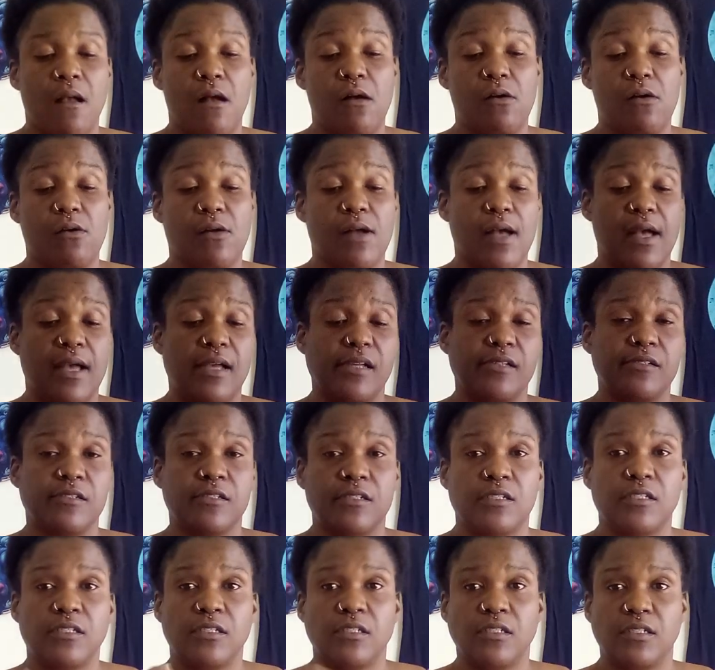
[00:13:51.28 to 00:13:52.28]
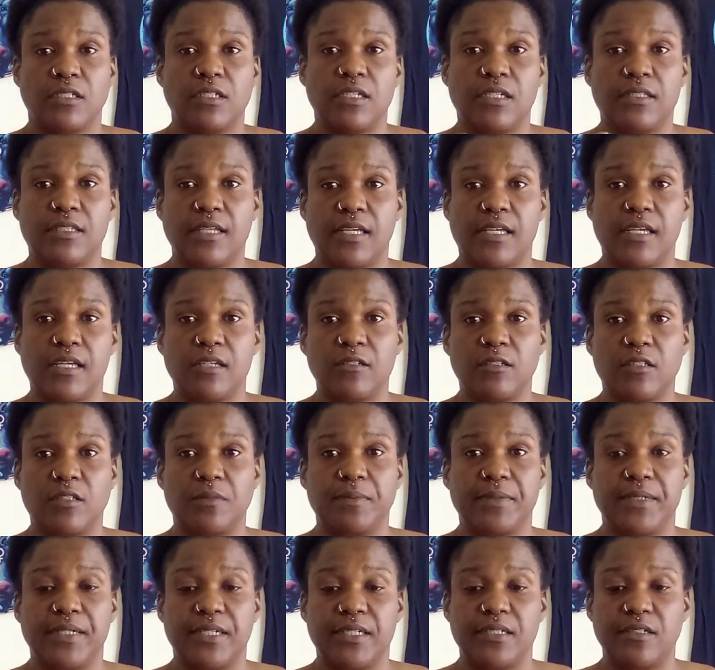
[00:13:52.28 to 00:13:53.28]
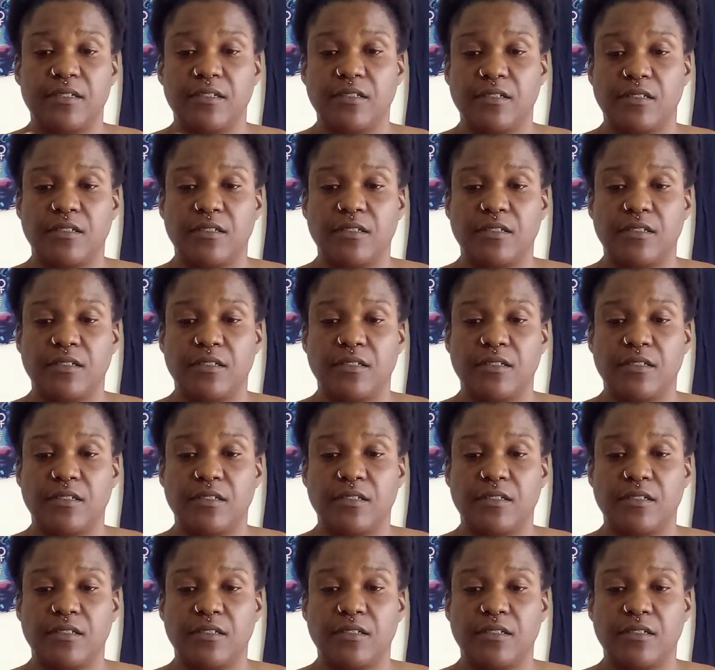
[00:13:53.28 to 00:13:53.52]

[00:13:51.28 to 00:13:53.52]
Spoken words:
Okay. Anything else, Spirit?